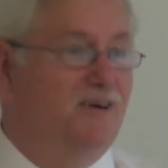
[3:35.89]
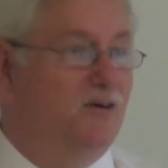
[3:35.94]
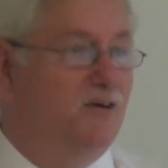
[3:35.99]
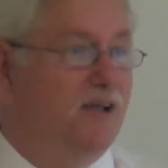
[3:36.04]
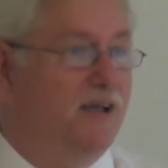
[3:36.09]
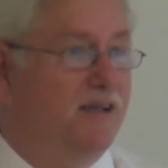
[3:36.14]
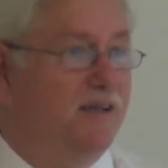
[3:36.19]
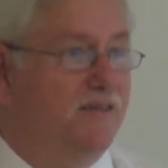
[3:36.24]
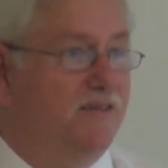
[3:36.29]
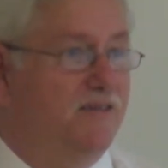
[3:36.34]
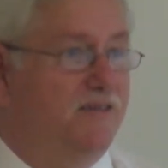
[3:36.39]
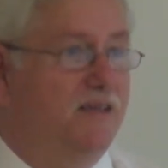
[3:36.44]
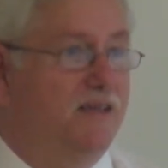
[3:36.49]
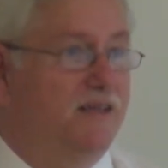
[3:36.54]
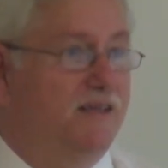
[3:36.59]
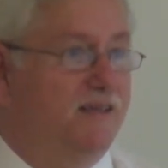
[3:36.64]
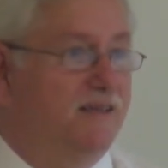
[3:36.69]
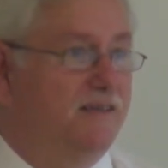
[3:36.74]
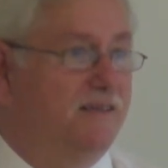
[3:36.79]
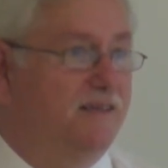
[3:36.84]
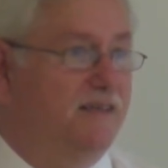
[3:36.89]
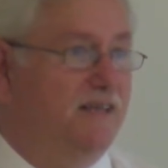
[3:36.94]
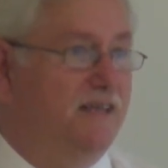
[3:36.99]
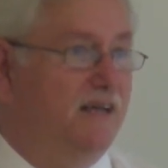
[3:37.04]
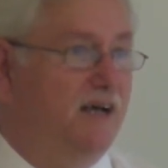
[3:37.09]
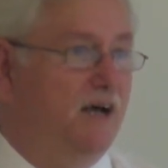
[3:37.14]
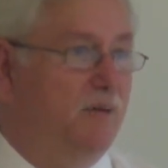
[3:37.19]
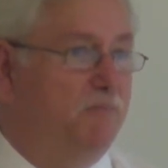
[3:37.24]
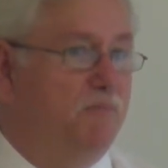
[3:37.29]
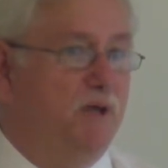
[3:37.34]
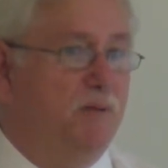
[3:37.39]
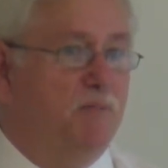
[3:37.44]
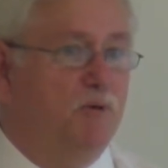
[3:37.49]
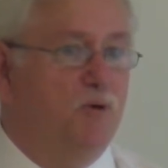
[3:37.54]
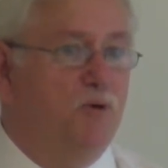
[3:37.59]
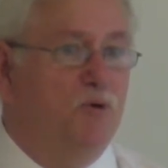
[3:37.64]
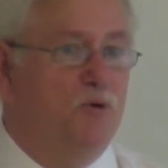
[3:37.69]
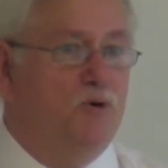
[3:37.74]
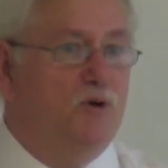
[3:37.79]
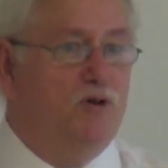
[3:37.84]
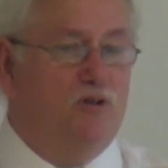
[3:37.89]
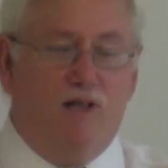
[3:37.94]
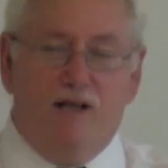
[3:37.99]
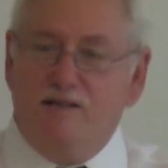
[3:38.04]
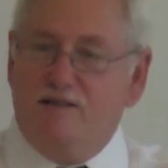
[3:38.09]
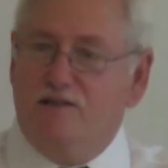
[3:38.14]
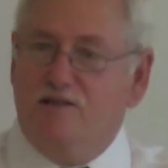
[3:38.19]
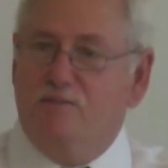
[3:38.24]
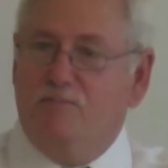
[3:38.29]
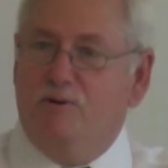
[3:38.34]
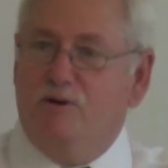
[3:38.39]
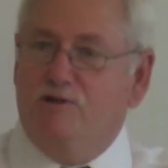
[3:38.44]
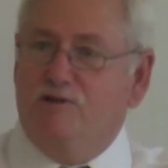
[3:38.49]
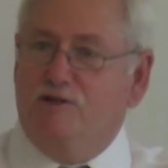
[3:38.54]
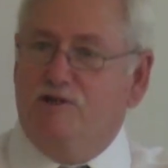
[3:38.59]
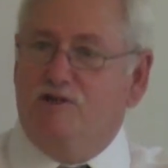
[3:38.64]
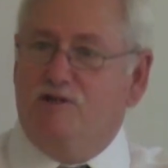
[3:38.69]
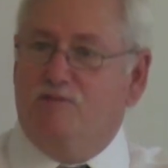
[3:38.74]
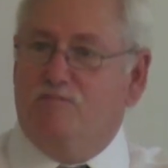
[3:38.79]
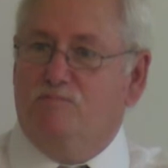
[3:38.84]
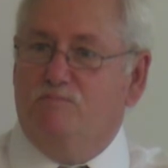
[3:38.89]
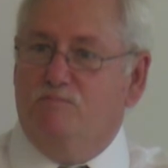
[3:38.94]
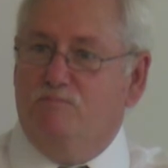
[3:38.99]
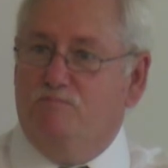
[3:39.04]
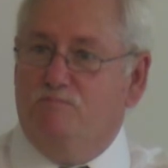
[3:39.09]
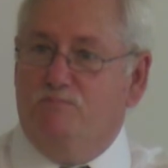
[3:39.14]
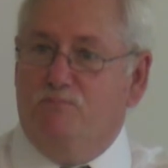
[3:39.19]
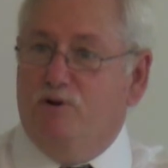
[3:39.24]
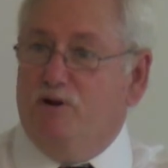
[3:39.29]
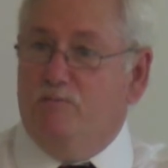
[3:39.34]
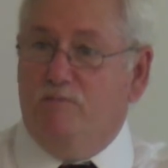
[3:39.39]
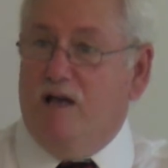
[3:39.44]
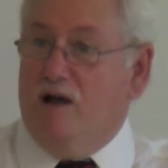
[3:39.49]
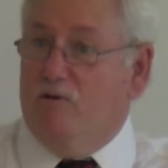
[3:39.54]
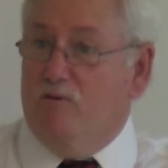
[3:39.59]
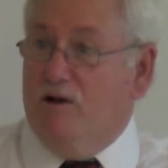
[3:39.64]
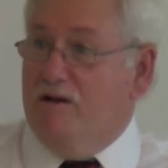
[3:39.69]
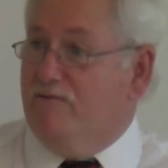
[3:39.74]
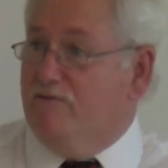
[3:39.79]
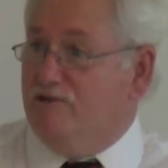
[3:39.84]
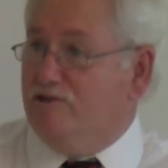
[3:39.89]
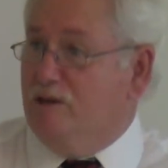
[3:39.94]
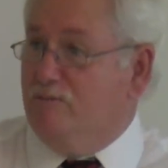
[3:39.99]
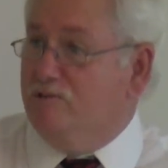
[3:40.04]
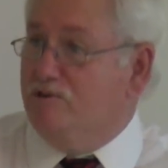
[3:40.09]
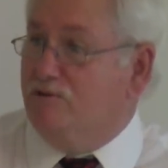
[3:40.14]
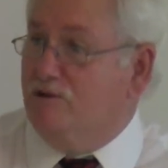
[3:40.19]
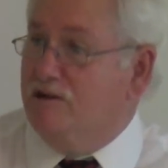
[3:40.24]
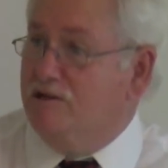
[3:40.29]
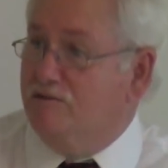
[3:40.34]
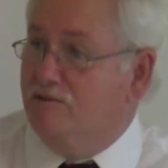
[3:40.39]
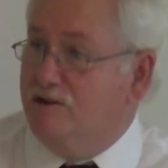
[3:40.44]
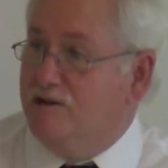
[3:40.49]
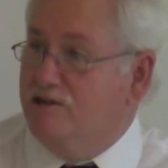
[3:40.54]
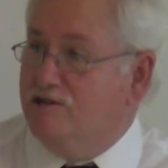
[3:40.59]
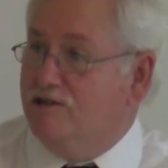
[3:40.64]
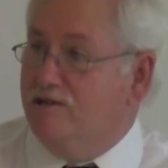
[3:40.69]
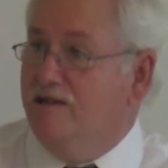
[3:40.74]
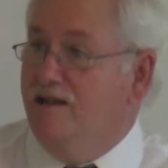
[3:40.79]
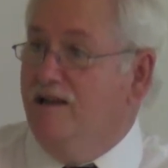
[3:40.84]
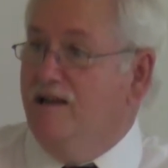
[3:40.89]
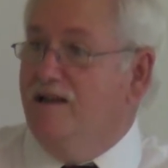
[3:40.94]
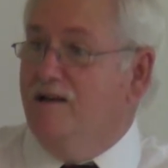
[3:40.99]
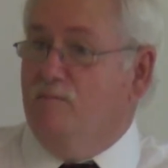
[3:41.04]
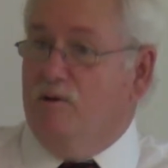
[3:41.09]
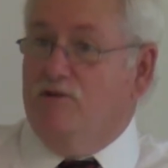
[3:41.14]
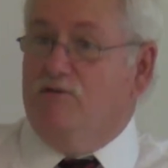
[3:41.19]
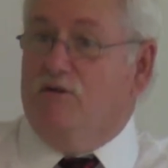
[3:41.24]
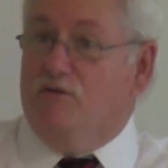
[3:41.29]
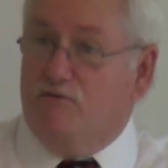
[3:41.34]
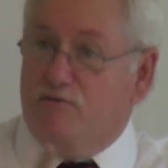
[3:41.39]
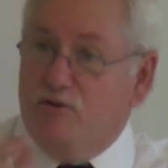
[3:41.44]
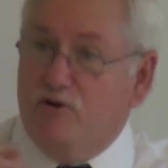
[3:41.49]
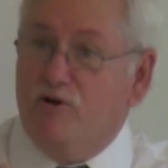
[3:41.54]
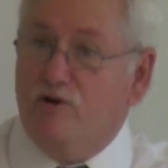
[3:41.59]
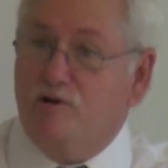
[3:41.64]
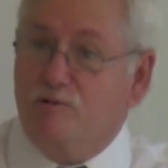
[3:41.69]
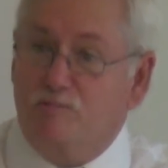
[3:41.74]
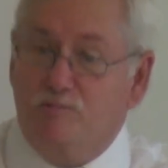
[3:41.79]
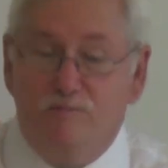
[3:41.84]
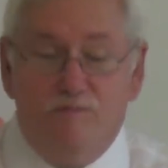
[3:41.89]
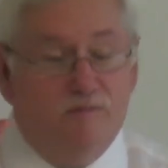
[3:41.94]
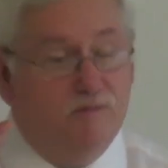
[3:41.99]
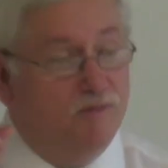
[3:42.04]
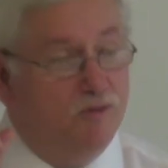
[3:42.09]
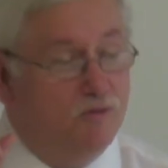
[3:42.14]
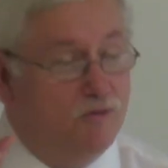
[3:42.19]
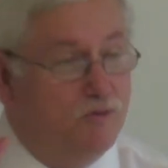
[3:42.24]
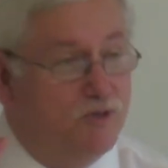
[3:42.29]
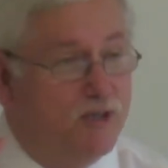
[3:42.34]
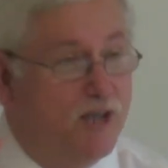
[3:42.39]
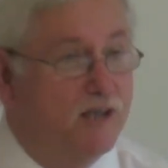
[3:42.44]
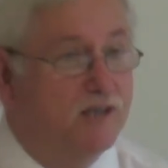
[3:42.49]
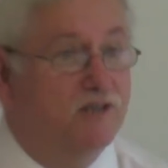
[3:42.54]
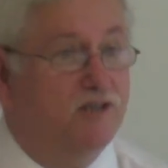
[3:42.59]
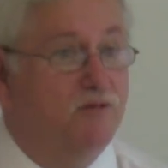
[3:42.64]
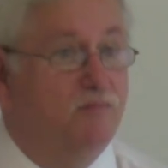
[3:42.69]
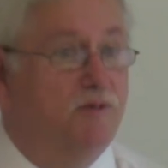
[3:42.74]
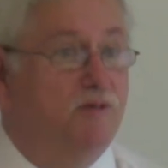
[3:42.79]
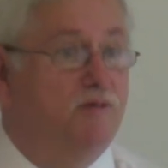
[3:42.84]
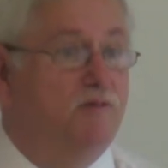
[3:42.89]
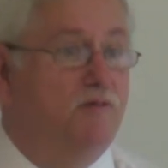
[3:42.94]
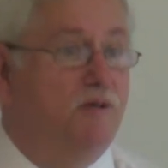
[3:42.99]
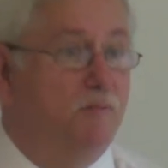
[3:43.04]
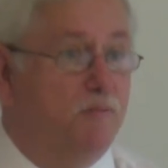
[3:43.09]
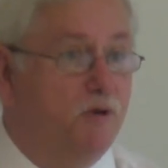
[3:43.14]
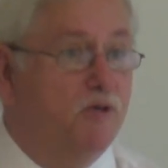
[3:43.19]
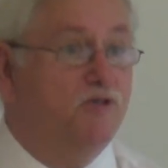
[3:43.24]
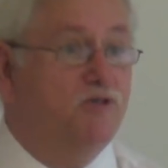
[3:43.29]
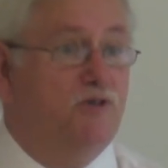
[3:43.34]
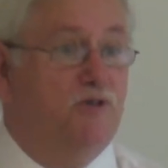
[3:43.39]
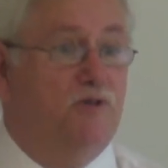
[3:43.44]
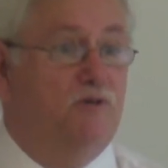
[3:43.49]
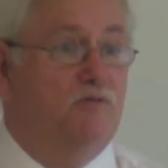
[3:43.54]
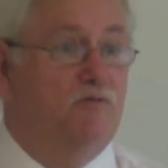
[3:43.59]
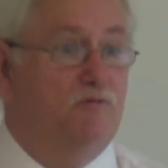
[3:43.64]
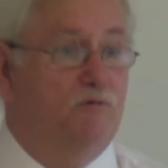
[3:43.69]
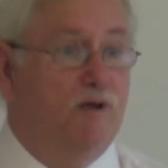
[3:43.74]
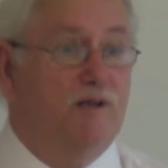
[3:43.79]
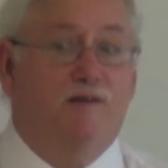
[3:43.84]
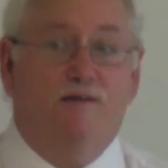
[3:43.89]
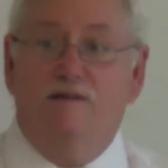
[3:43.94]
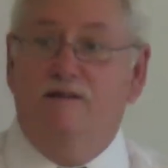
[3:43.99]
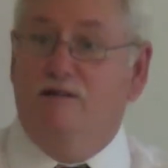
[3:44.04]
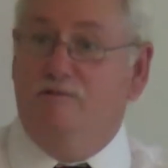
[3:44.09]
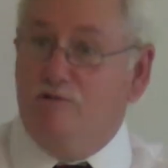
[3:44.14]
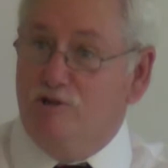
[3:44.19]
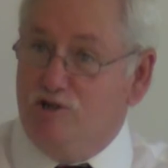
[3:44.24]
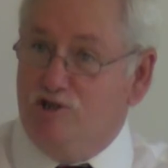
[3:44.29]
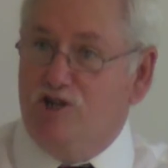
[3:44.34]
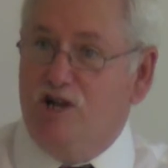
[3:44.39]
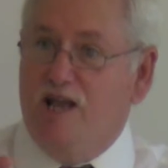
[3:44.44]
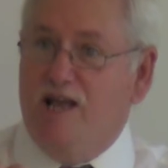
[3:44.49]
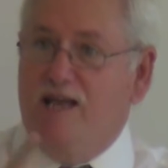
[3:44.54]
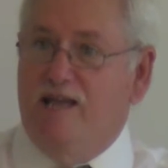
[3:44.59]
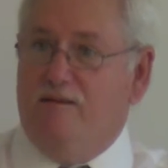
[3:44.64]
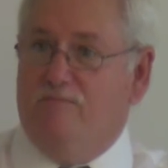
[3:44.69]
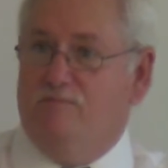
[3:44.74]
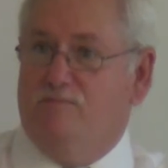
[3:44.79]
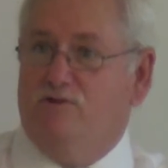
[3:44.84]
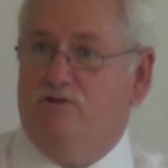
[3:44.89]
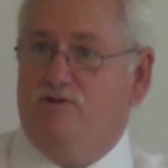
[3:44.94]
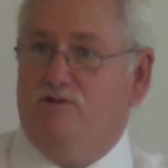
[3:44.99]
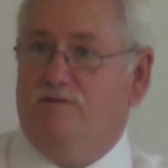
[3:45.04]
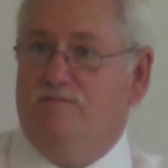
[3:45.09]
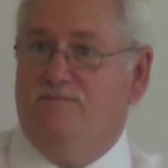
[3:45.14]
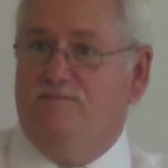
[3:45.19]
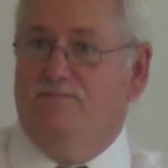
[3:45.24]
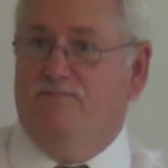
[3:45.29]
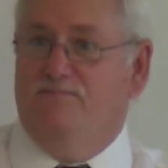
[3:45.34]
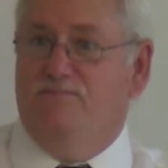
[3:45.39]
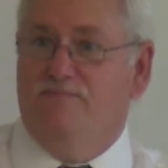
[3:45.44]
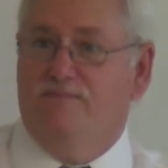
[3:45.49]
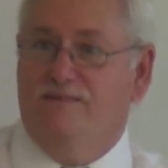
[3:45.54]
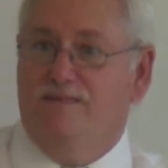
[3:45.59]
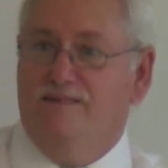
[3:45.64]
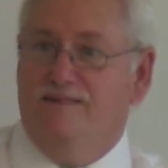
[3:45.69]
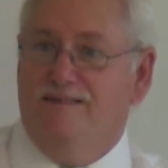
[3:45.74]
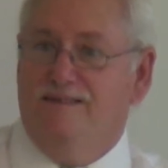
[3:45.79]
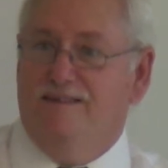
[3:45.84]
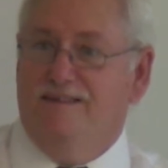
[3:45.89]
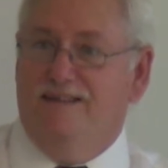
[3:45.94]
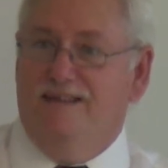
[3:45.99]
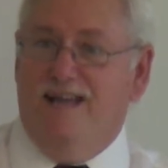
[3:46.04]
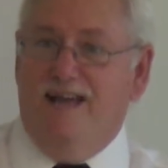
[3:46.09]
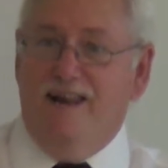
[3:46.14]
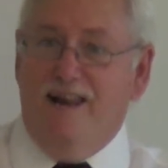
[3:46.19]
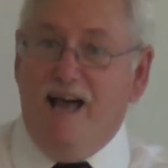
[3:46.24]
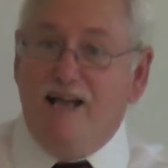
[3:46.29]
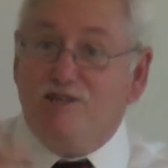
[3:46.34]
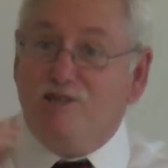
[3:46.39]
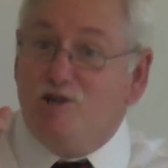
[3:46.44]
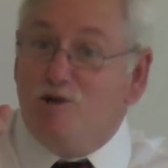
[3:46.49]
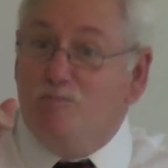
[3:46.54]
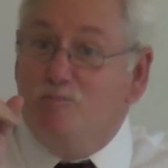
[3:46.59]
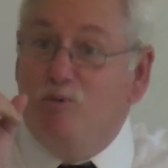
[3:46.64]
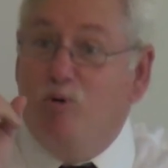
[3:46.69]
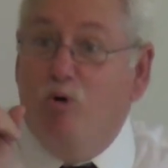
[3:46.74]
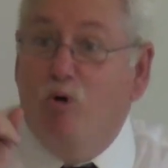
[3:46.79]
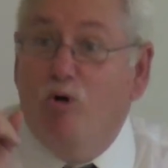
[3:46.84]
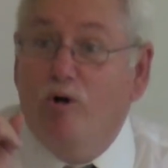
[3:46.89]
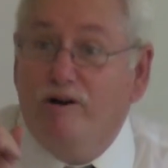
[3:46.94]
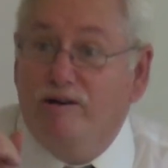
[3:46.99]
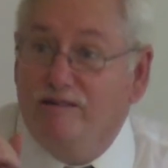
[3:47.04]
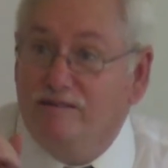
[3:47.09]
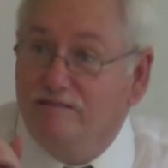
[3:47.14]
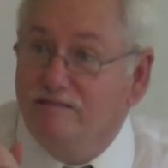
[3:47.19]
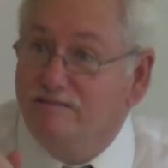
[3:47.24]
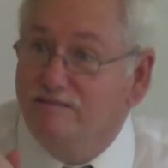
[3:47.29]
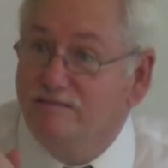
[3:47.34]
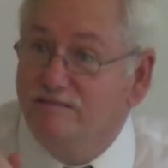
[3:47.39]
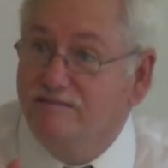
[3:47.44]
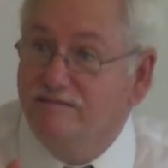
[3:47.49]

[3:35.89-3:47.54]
Okay, the uh, people who collected the book just put them that way for some strange reason. But the first New Testament epistle written was James, and that's important.